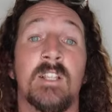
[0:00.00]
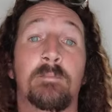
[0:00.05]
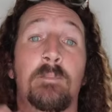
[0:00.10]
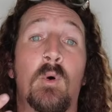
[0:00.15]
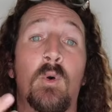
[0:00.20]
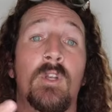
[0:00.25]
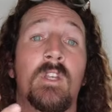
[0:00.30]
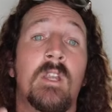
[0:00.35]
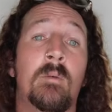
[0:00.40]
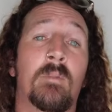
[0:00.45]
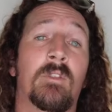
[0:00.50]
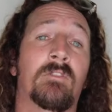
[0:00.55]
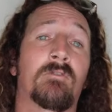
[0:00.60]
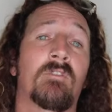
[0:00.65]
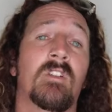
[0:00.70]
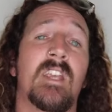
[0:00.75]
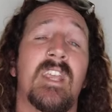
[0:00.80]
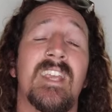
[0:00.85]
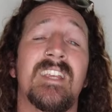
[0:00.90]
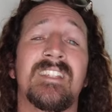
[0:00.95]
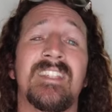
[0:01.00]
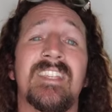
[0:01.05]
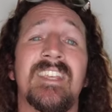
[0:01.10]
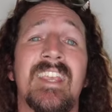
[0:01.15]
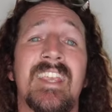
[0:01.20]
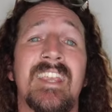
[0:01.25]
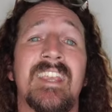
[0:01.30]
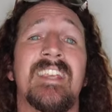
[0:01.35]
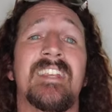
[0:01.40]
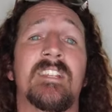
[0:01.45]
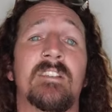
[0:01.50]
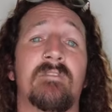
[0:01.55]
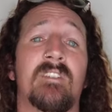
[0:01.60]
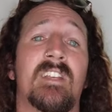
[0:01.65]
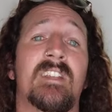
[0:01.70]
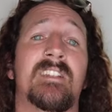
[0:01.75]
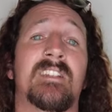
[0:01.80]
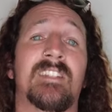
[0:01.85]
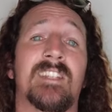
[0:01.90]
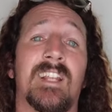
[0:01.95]
Point number 3 is the ease of
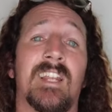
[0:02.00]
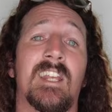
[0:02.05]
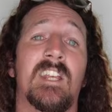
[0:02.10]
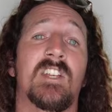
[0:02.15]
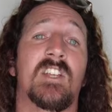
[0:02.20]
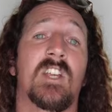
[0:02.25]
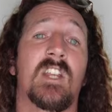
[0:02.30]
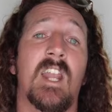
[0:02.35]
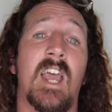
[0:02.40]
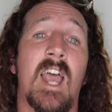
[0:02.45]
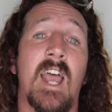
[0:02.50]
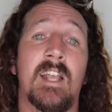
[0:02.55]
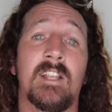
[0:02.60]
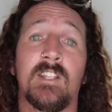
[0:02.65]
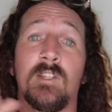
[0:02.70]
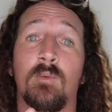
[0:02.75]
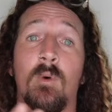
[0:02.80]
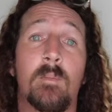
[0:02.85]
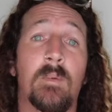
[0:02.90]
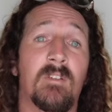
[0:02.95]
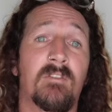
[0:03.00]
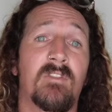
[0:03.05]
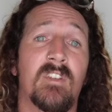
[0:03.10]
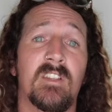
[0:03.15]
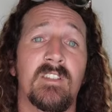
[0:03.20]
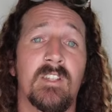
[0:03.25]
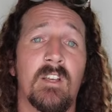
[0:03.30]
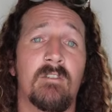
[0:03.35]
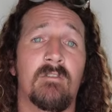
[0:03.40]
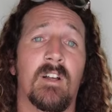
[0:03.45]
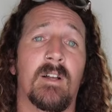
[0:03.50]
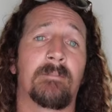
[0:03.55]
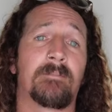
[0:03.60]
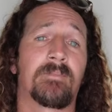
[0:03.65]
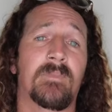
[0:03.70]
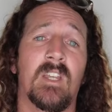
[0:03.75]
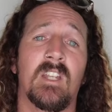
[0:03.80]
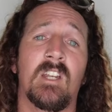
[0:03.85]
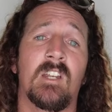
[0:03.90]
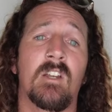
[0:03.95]
installation and swapping fins over.
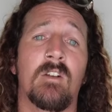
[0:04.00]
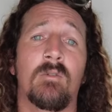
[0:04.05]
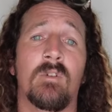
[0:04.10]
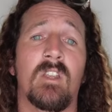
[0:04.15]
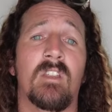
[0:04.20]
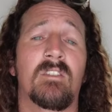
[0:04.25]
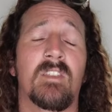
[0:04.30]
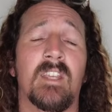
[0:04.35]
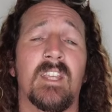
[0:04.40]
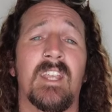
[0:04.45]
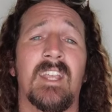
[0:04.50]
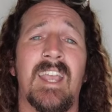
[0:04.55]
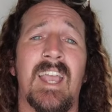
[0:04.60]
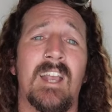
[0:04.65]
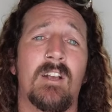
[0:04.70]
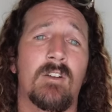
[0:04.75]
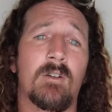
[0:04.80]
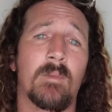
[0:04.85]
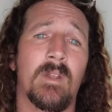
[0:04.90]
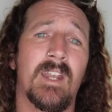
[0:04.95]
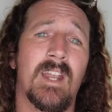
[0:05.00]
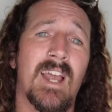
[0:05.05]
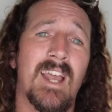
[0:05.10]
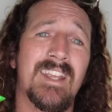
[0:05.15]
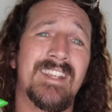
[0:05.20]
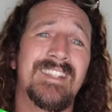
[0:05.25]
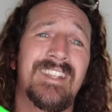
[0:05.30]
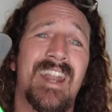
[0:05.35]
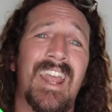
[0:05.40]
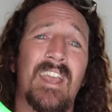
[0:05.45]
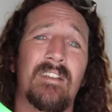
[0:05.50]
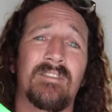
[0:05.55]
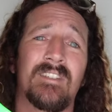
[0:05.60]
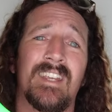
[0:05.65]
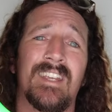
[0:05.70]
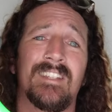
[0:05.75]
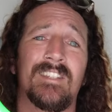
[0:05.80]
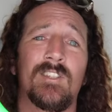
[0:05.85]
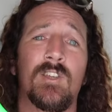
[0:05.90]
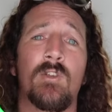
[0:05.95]
And I know what you're thinking, hang on a minute, isn't
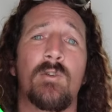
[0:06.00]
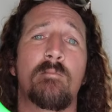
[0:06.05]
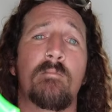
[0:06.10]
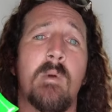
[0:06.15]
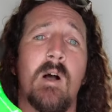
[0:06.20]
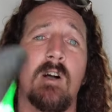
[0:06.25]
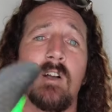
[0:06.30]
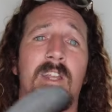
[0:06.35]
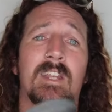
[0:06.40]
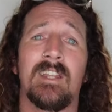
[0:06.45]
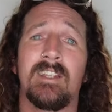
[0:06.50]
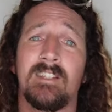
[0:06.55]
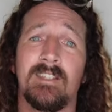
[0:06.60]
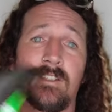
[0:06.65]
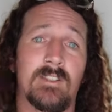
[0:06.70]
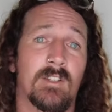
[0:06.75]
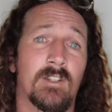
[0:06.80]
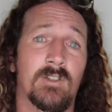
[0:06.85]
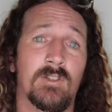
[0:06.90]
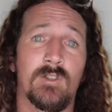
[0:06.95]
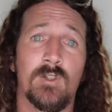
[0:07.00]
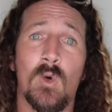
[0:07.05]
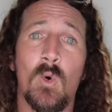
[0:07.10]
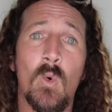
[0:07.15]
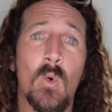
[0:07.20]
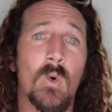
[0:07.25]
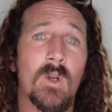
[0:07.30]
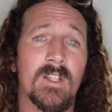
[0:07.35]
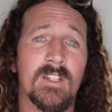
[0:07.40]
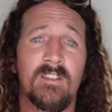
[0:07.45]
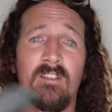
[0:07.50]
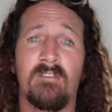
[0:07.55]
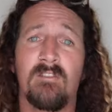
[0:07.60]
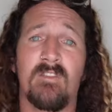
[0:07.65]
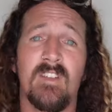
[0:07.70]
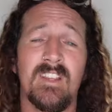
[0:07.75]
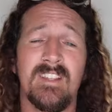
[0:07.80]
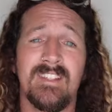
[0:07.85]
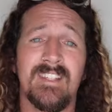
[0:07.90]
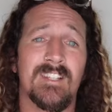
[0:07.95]
FCS2 marketed as the toolless
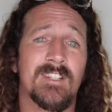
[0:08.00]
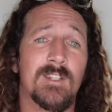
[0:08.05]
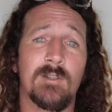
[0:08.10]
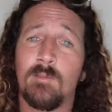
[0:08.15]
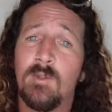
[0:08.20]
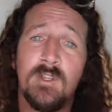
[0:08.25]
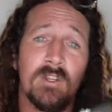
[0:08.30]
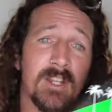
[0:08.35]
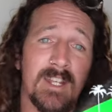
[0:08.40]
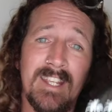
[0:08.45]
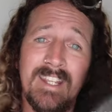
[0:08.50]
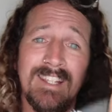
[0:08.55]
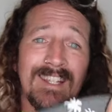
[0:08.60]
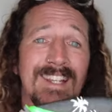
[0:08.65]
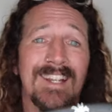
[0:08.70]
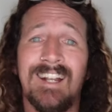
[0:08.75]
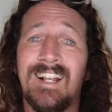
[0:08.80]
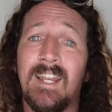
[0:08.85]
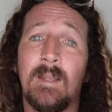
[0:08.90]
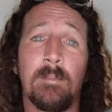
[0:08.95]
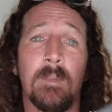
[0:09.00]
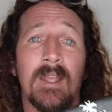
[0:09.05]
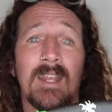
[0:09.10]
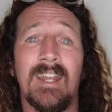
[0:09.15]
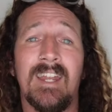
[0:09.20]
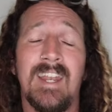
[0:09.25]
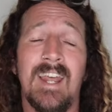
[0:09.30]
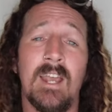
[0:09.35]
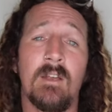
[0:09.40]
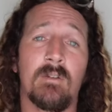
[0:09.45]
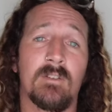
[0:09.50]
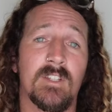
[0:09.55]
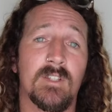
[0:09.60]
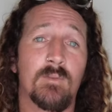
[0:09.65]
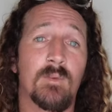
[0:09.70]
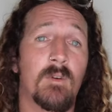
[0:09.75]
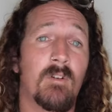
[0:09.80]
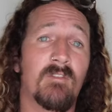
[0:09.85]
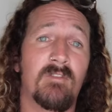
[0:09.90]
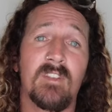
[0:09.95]
fin system that you can easily clip in and out and
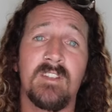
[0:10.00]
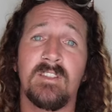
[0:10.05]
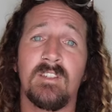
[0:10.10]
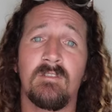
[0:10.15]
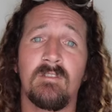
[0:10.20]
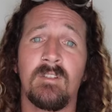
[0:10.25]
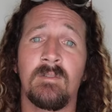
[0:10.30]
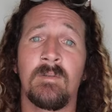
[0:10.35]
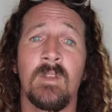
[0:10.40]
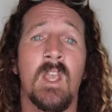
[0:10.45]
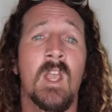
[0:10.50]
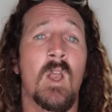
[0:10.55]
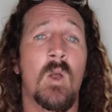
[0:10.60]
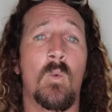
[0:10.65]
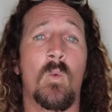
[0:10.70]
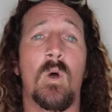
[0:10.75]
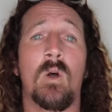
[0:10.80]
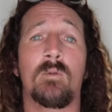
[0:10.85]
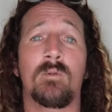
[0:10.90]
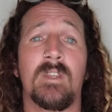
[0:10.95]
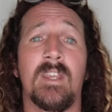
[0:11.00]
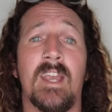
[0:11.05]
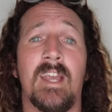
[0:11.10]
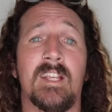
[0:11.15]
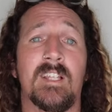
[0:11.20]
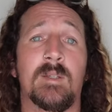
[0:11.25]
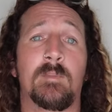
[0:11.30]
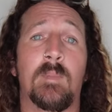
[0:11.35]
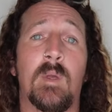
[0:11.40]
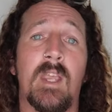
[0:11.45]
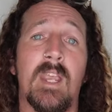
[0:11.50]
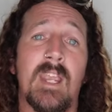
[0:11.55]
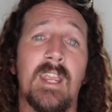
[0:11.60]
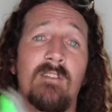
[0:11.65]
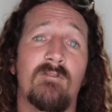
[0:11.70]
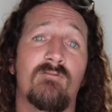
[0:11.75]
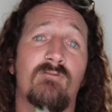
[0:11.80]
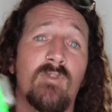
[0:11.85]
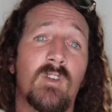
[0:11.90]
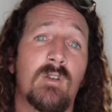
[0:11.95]
swap fins over? Well, yes, but
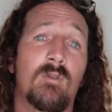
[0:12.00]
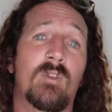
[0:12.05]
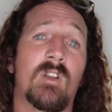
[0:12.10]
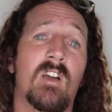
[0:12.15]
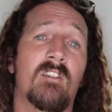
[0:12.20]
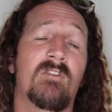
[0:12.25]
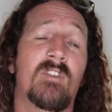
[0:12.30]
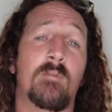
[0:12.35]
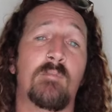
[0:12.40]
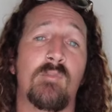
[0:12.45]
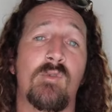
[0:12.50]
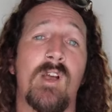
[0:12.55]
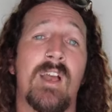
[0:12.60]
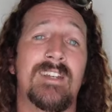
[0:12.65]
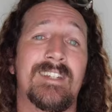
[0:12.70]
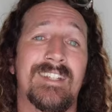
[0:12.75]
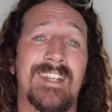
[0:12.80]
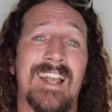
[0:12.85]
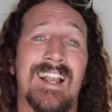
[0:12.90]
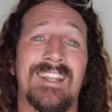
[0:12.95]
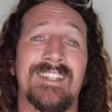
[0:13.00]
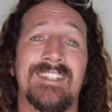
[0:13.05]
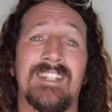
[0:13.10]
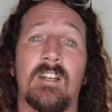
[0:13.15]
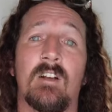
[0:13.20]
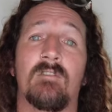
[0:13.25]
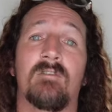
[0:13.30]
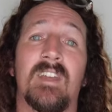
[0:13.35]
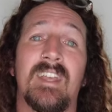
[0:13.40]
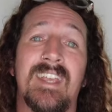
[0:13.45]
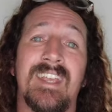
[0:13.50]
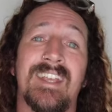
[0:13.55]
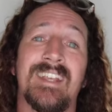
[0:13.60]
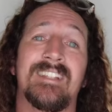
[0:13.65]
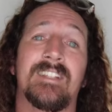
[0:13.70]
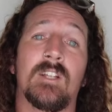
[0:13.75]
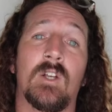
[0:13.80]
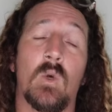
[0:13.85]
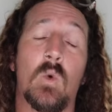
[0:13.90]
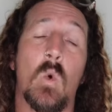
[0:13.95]
in real life, the practicality of it
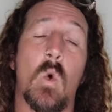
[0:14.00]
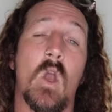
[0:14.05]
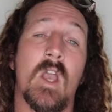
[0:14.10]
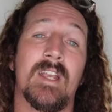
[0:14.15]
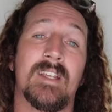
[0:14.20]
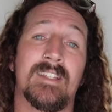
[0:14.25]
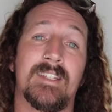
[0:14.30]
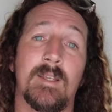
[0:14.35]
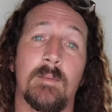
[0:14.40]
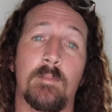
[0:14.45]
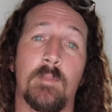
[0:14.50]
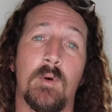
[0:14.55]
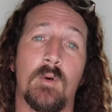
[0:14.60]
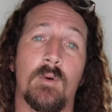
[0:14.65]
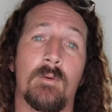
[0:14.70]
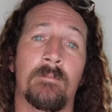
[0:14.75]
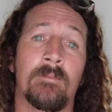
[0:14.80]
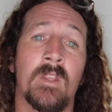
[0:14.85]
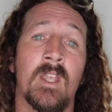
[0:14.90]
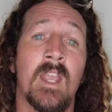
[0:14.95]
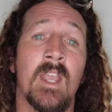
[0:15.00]
isn't quite as simple.